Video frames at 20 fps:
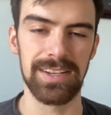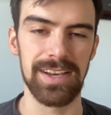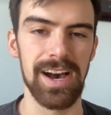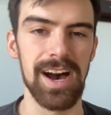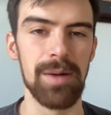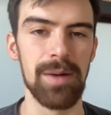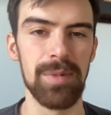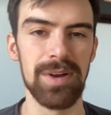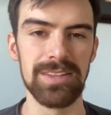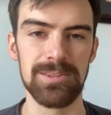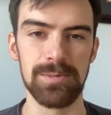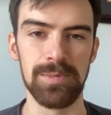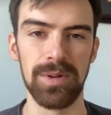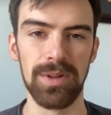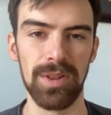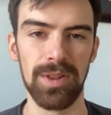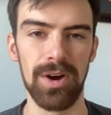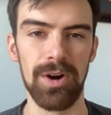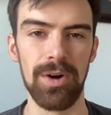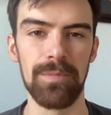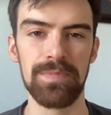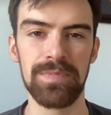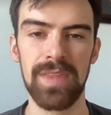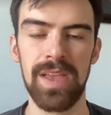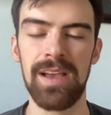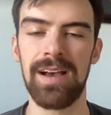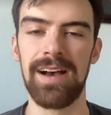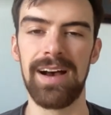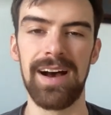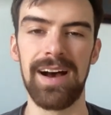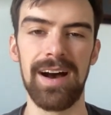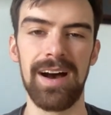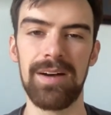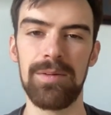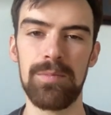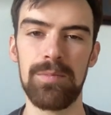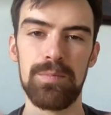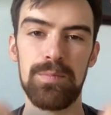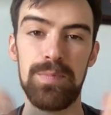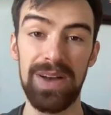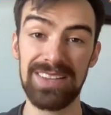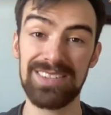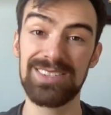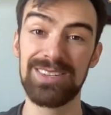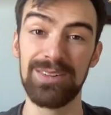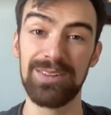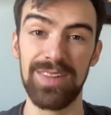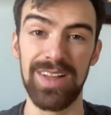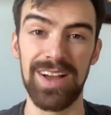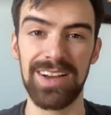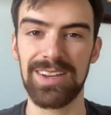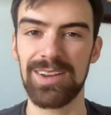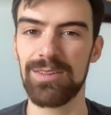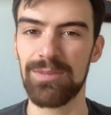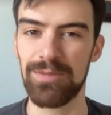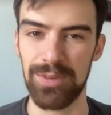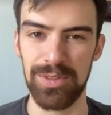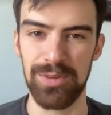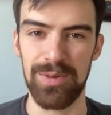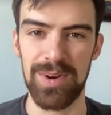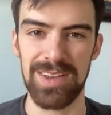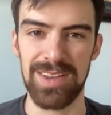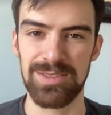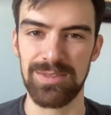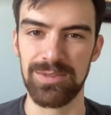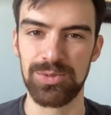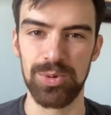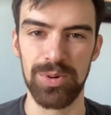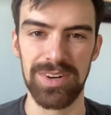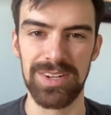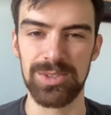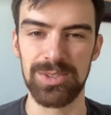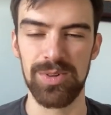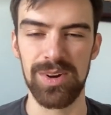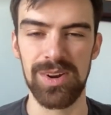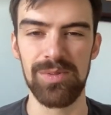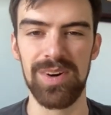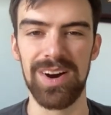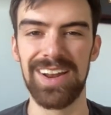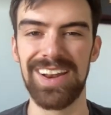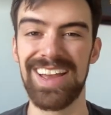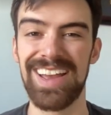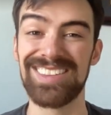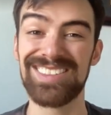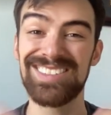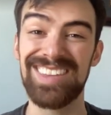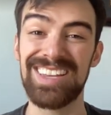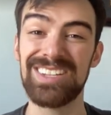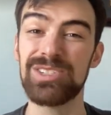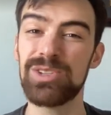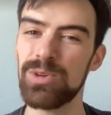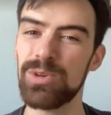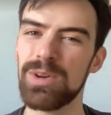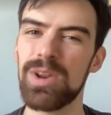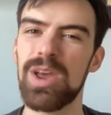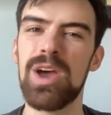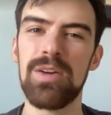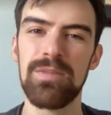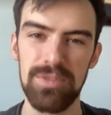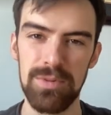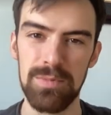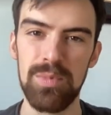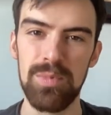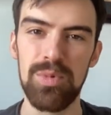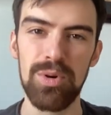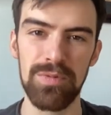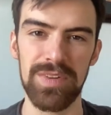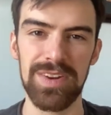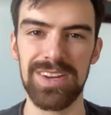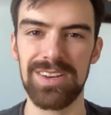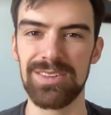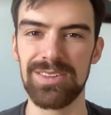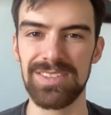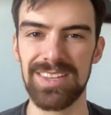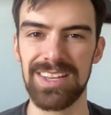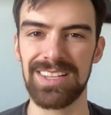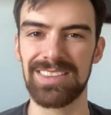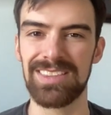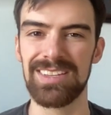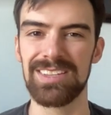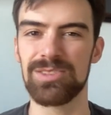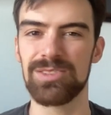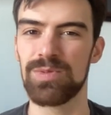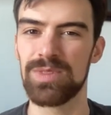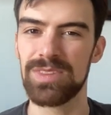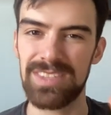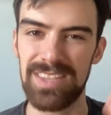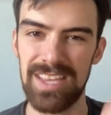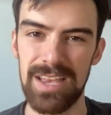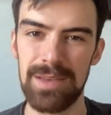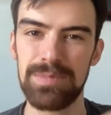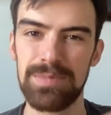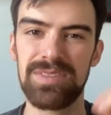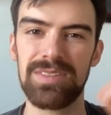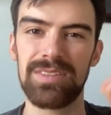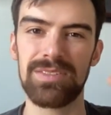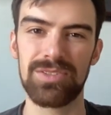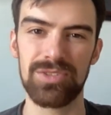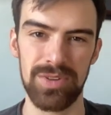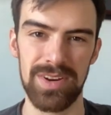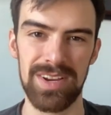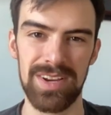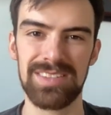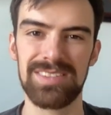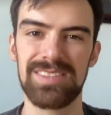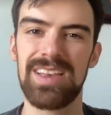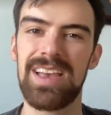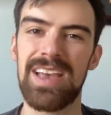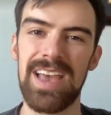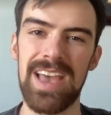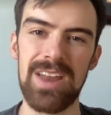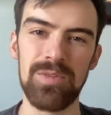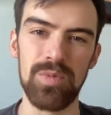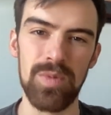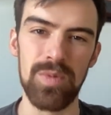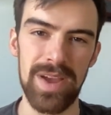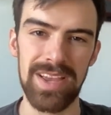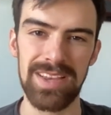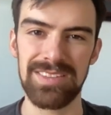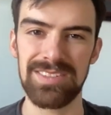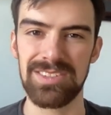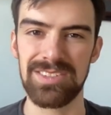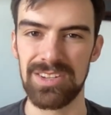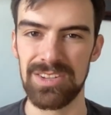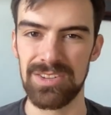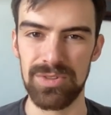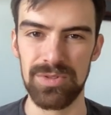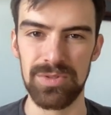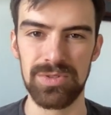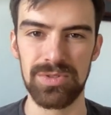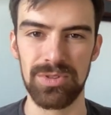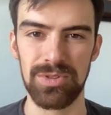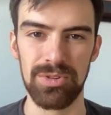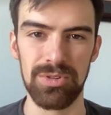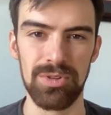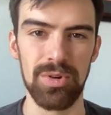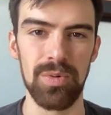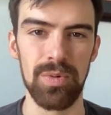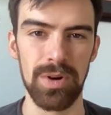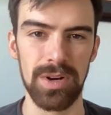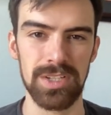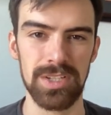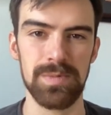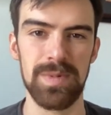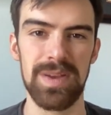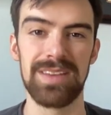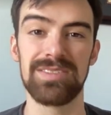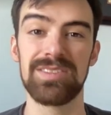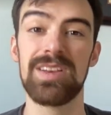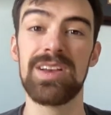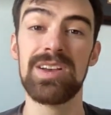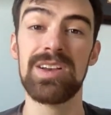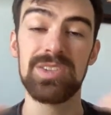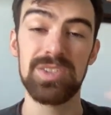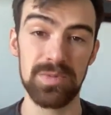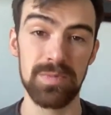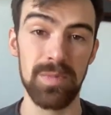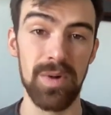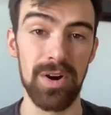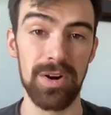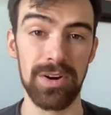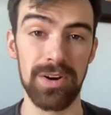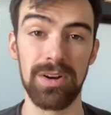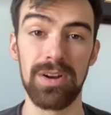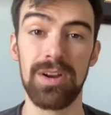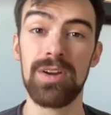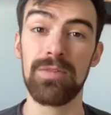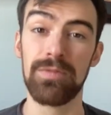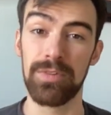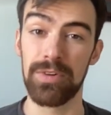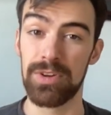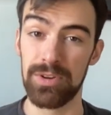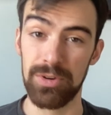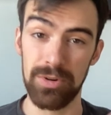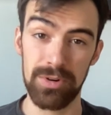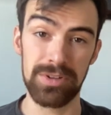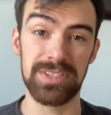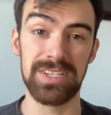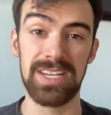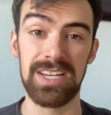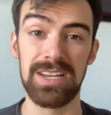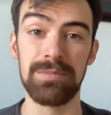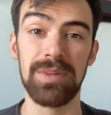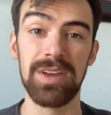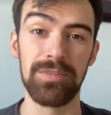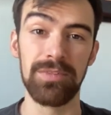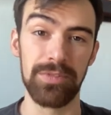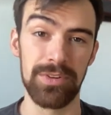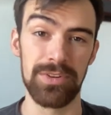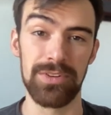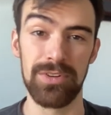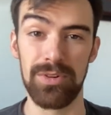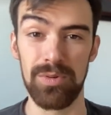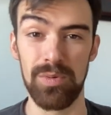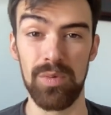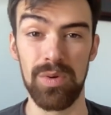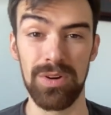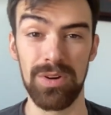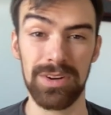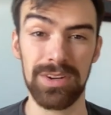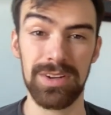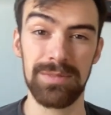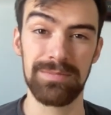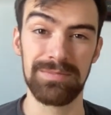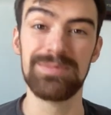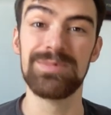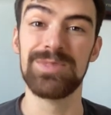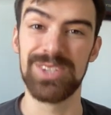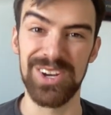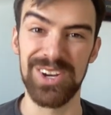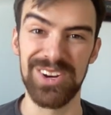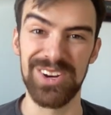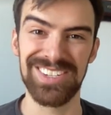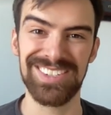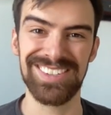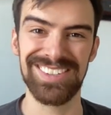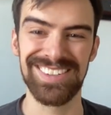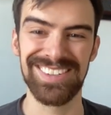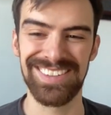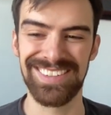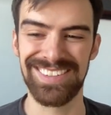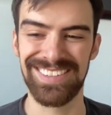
comments below. Uh, best of luck for the rest of 2021 and stay tuned for more videos like this with tips, tricks, and ways to use Google Workspace smarter for your team and for your work. Cheers.